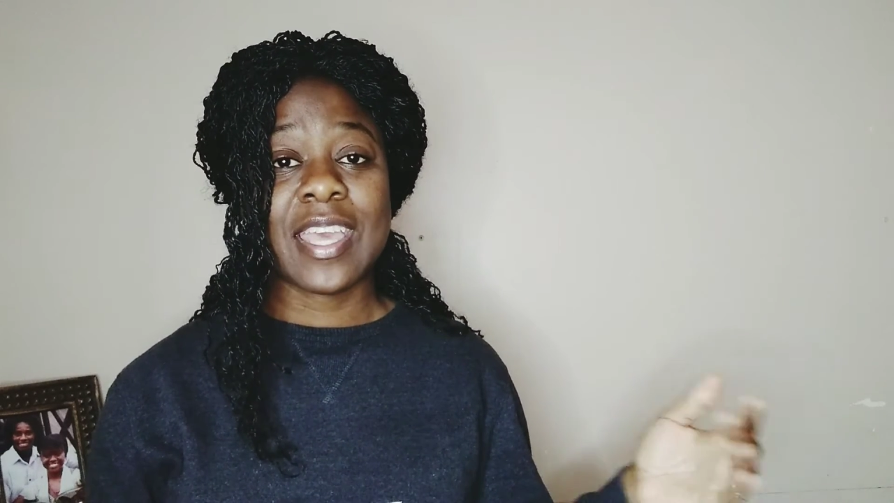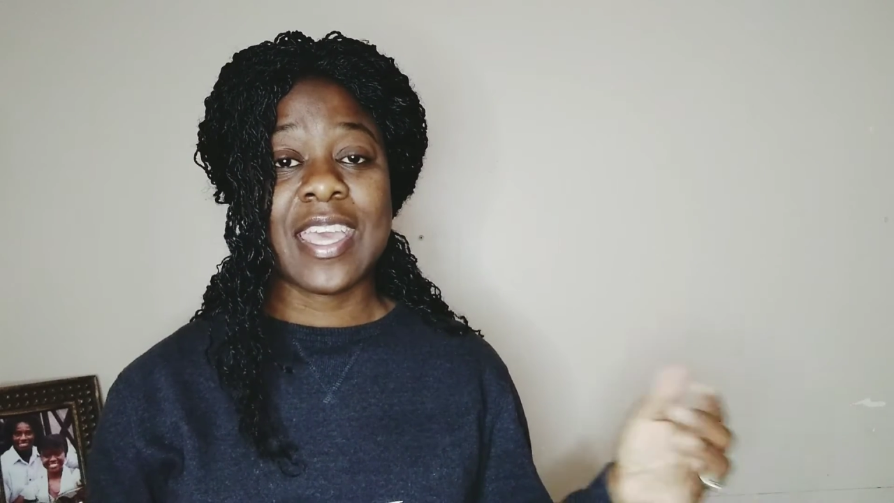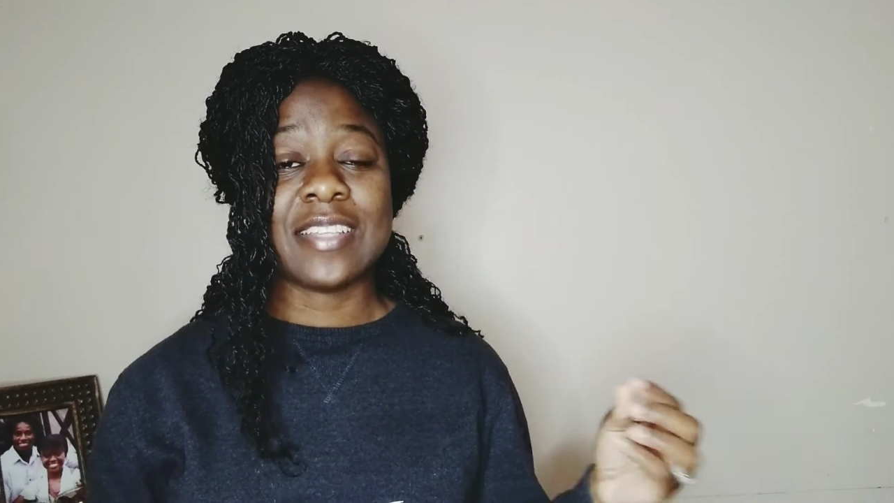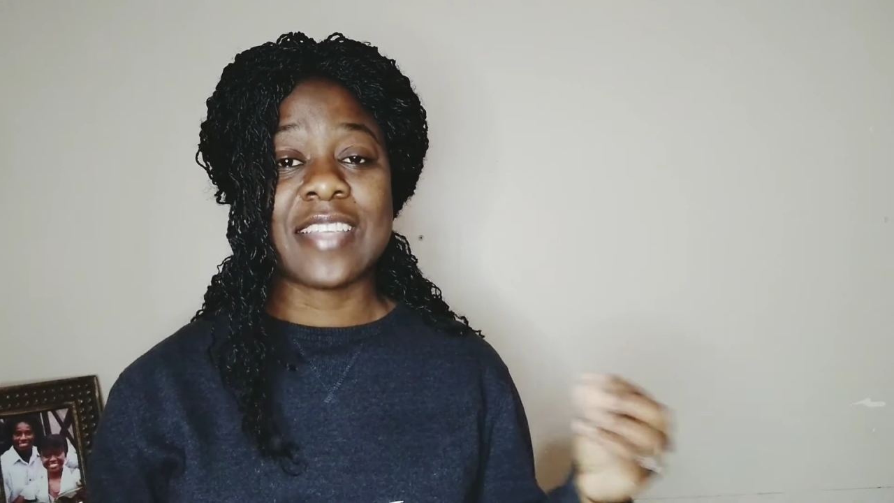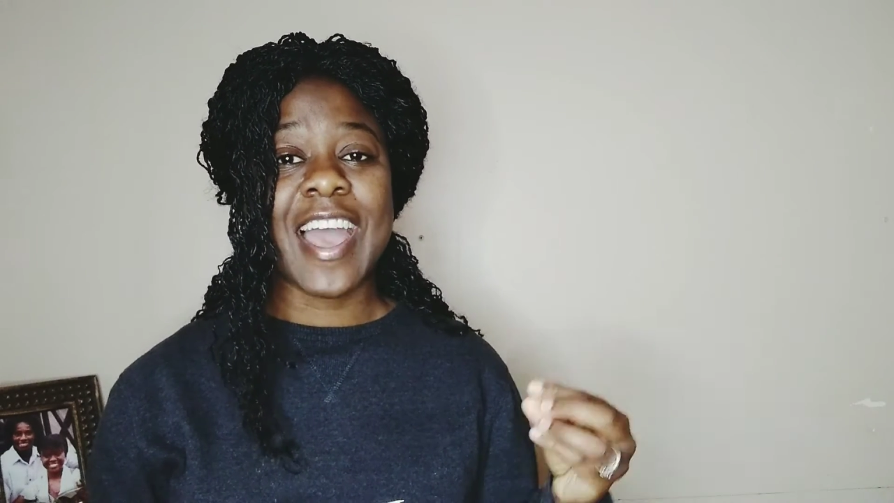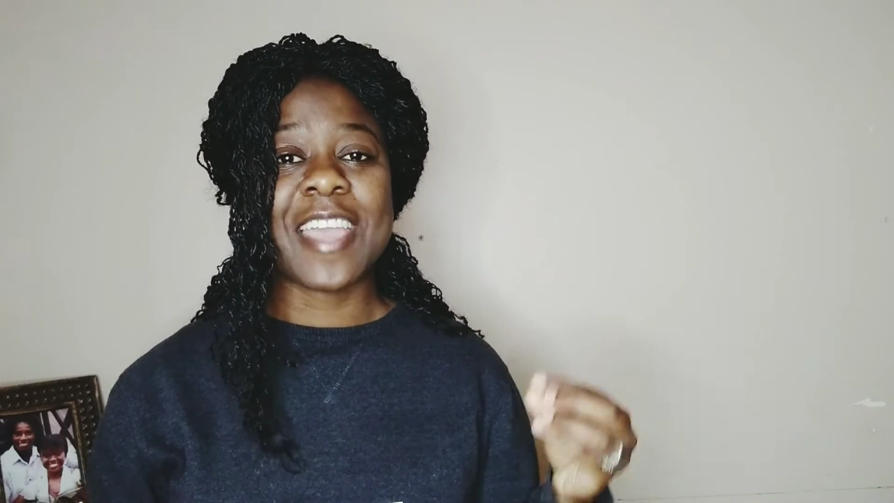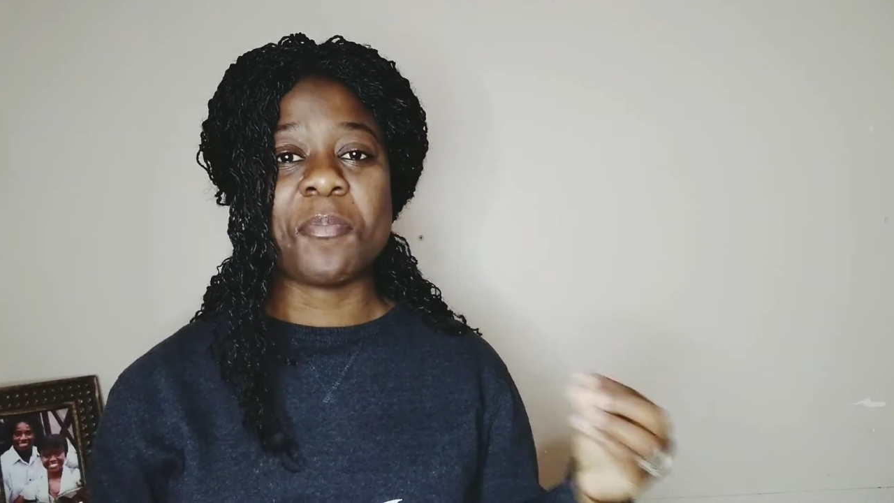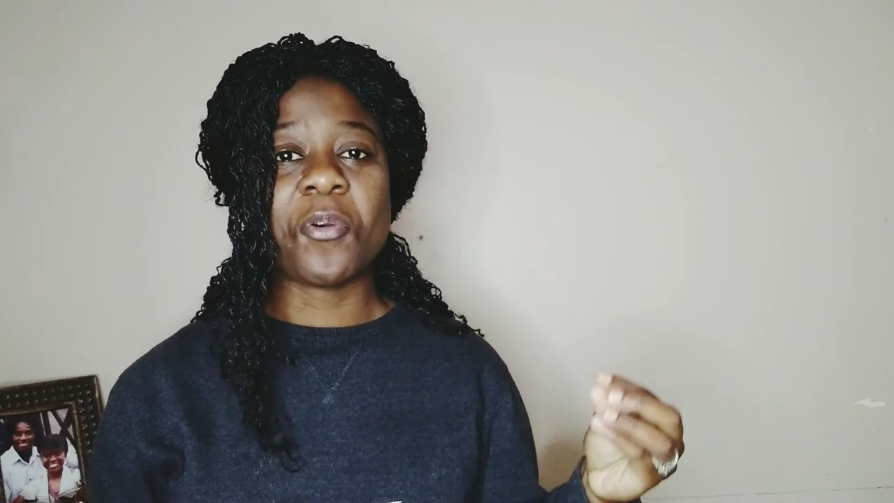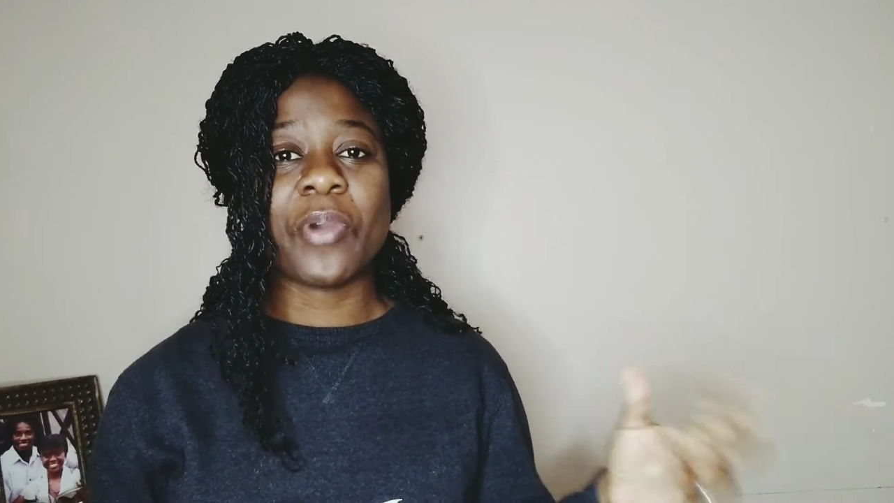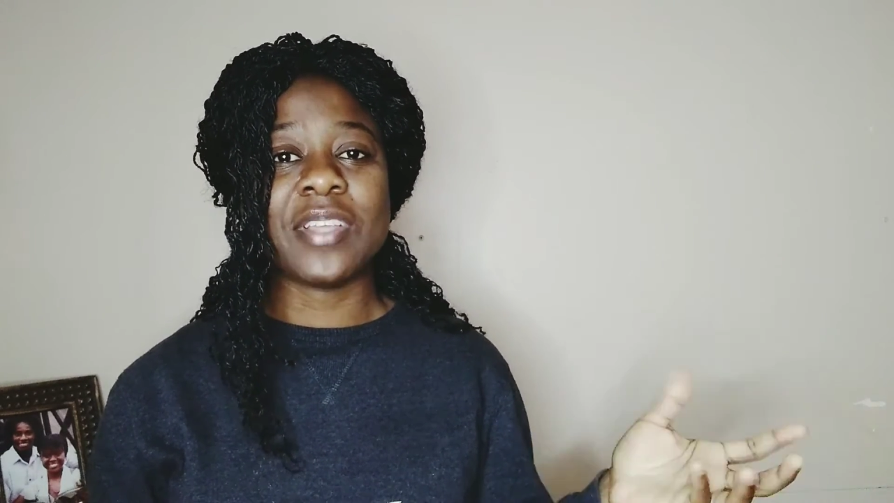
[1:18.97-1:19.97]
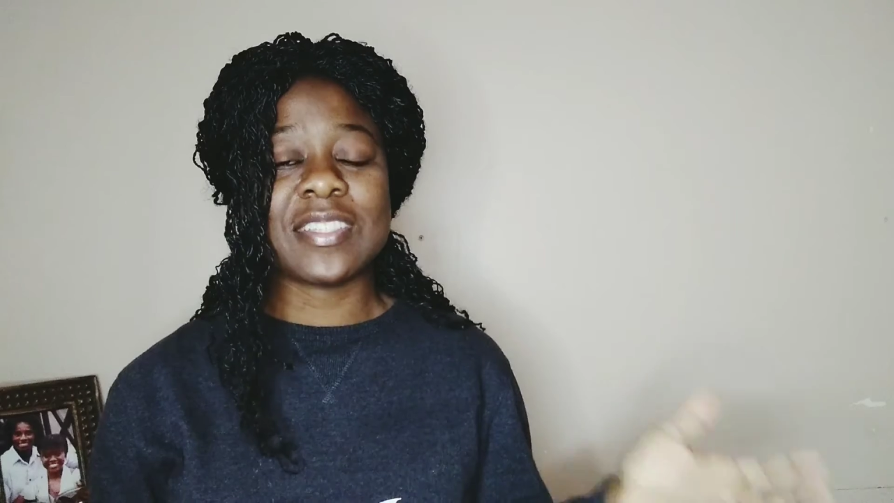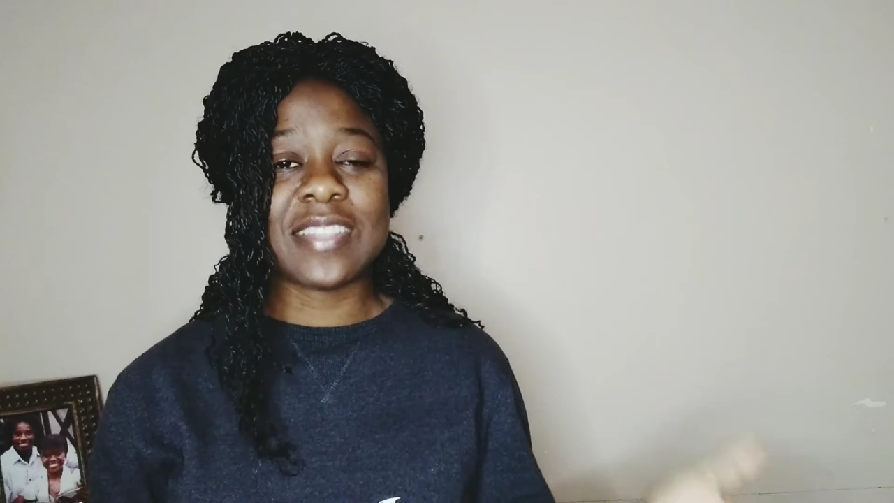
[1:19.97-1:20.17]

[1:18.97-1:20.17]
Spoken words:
and I am going to